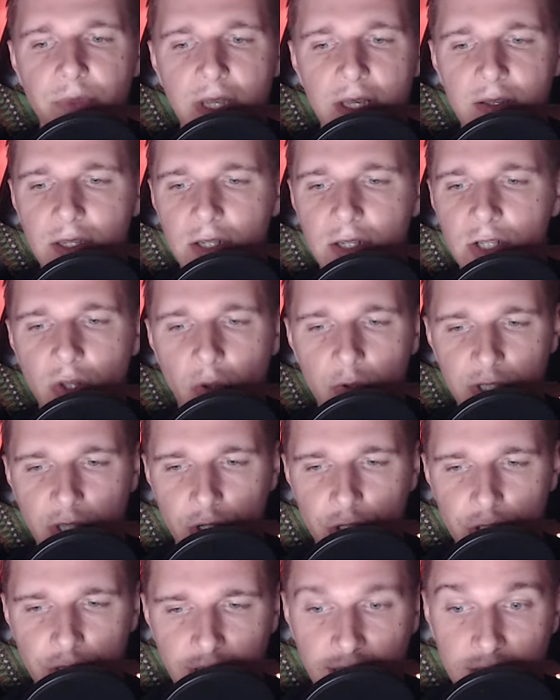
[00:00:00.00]
there's no such
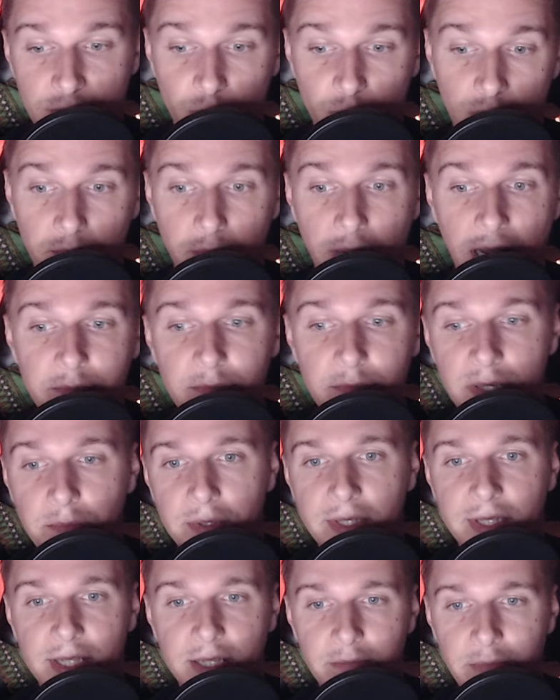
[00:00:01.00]
thing as well, my
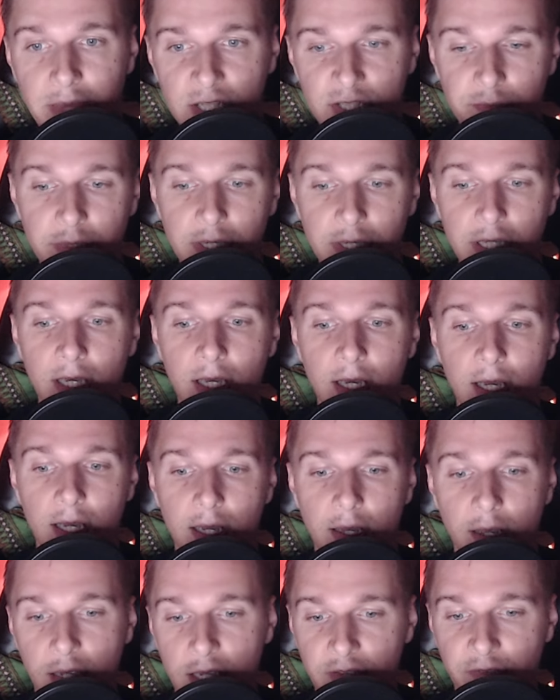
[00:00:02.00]
BPD makes me
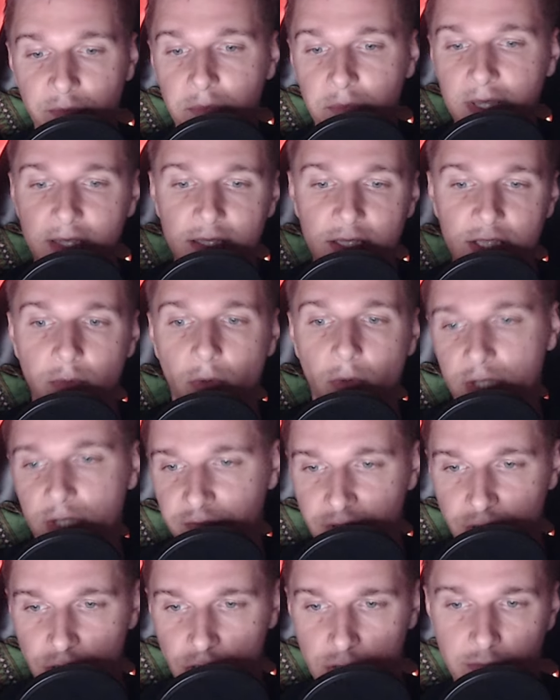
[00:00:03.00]
give me this
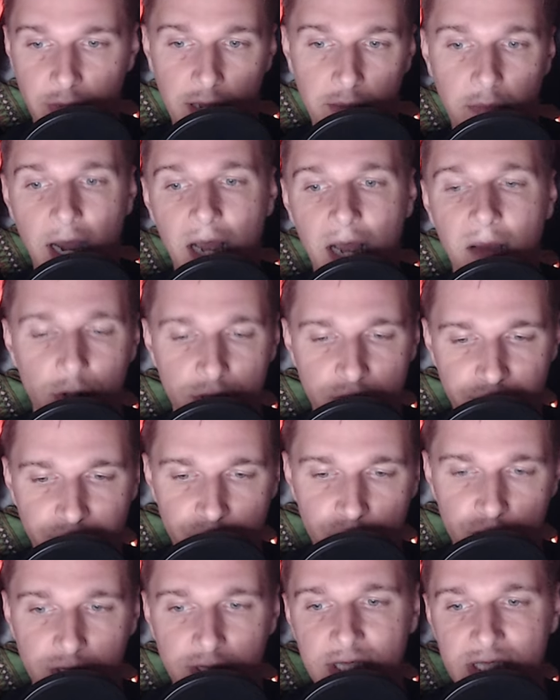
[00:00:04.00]
motivation, but my
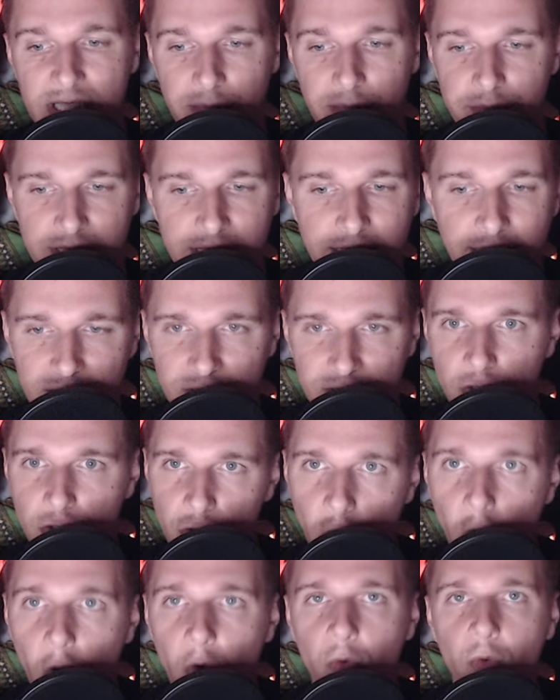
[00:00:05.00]
motivation is something else.
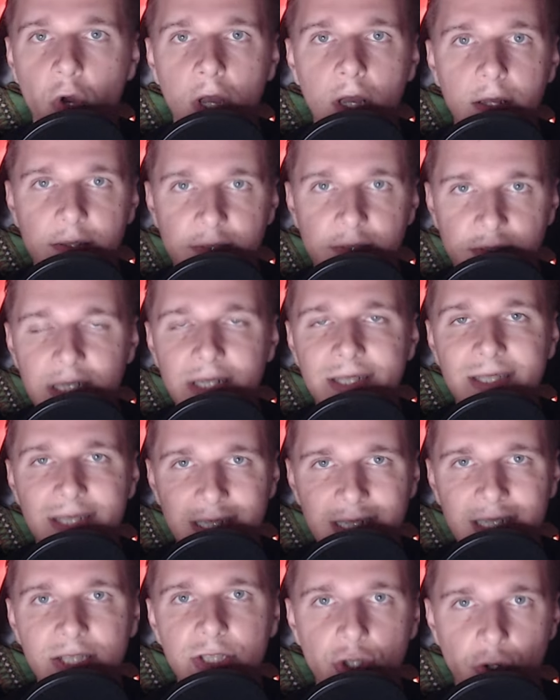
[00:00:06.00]
No, this
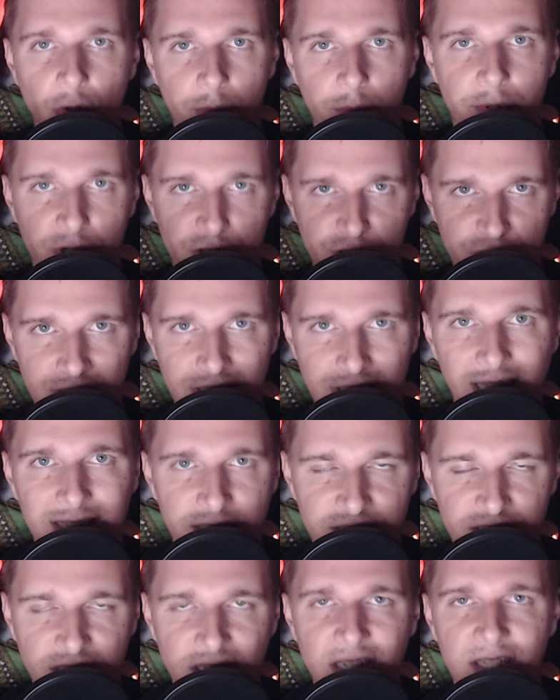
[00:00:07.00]
is your
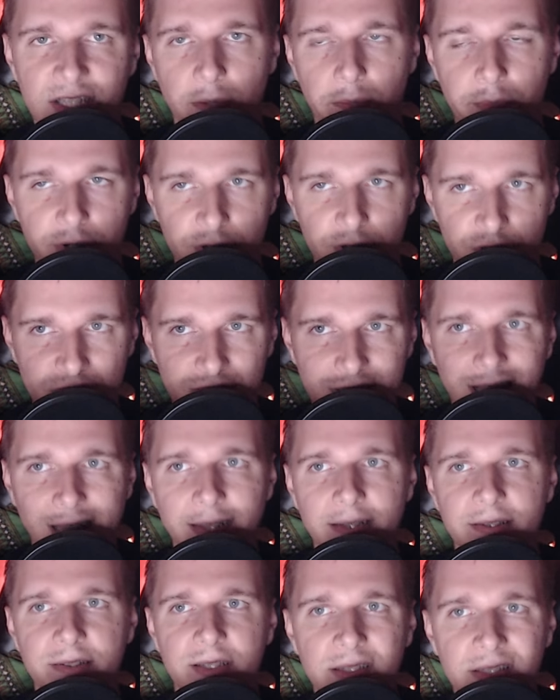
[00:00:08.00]
personality. It's a
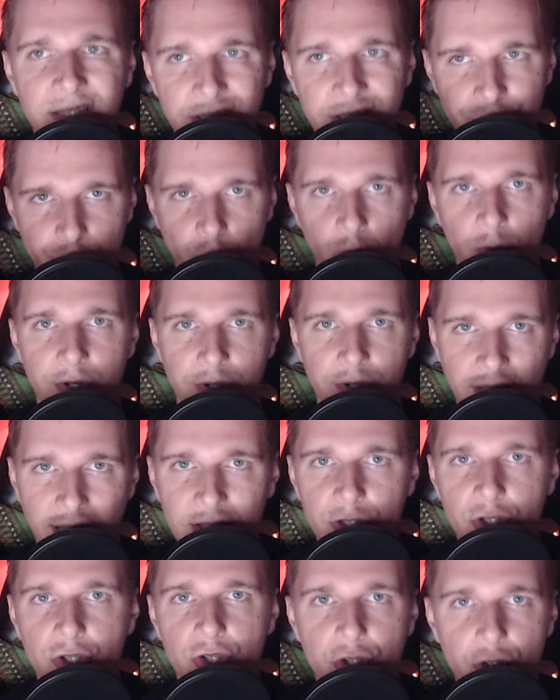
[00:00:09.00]
personality disorder.
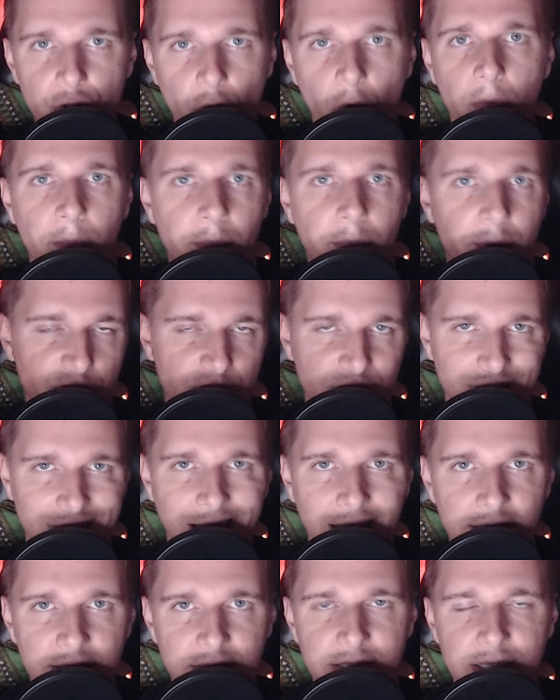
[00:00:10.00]
That's your
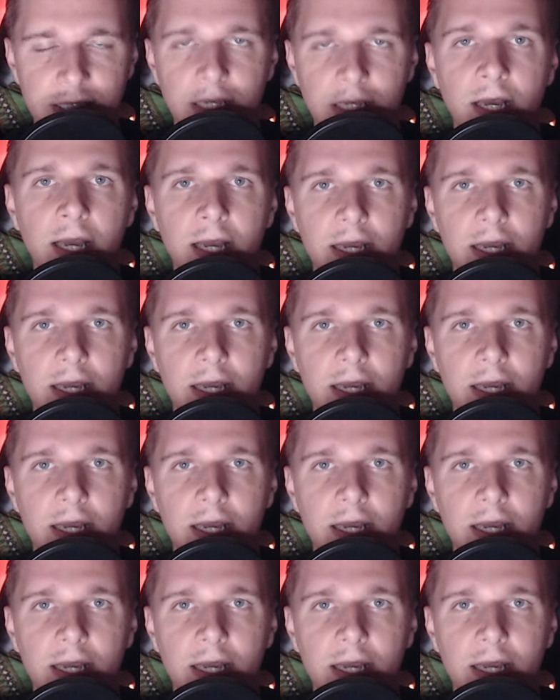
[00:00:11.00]
personality.